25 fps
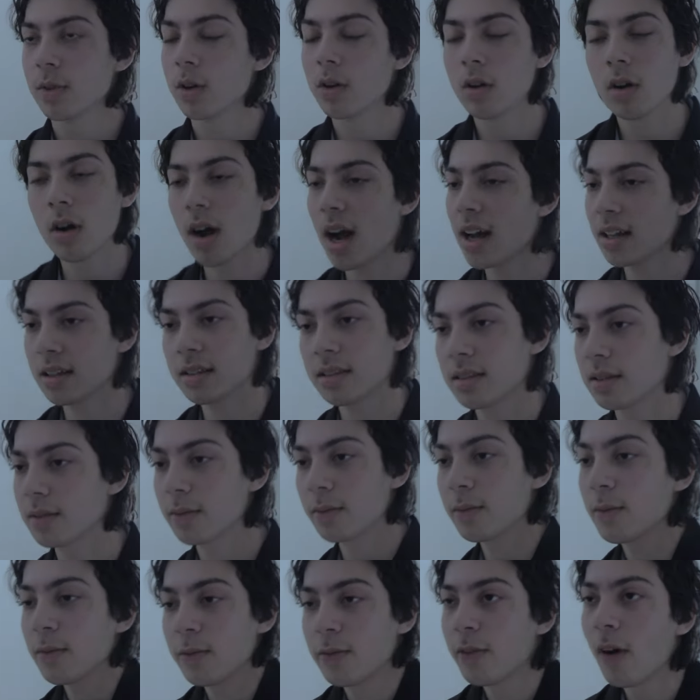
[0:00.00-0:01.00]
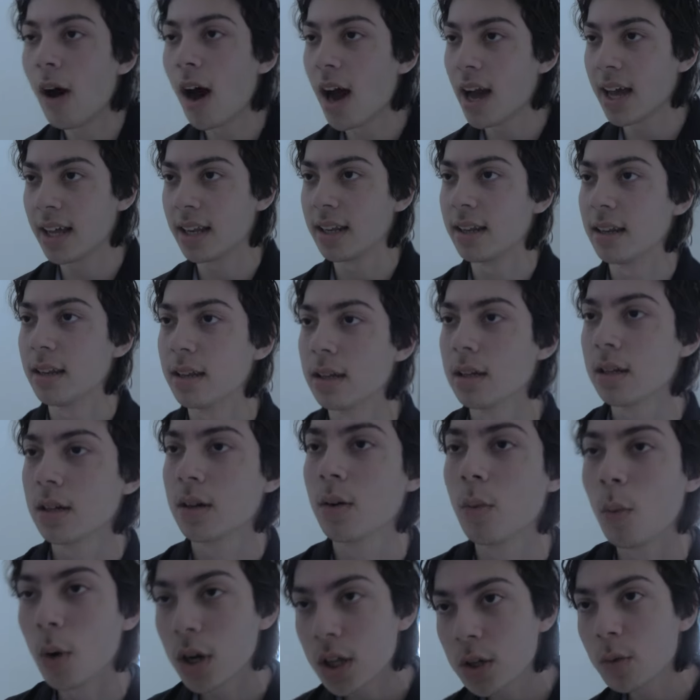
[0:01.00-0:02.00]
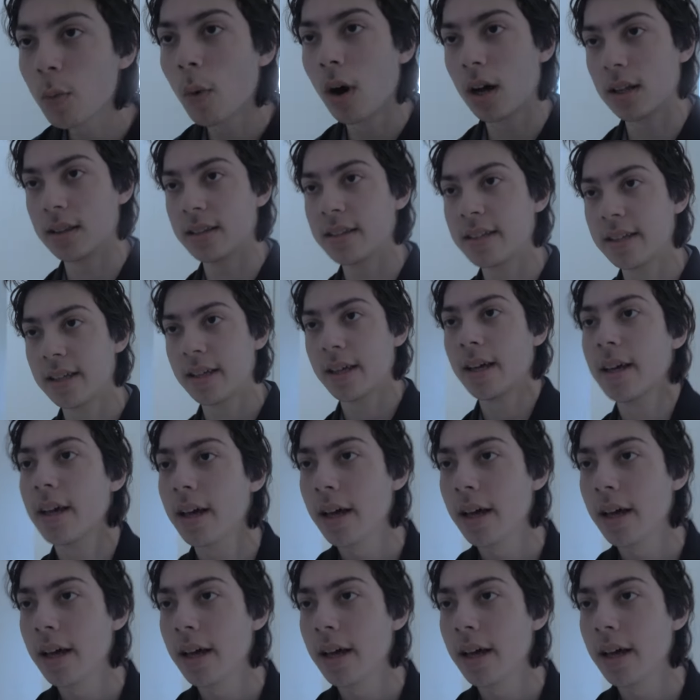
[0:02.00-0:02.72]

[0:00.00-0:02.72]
All right, fine. What do you want?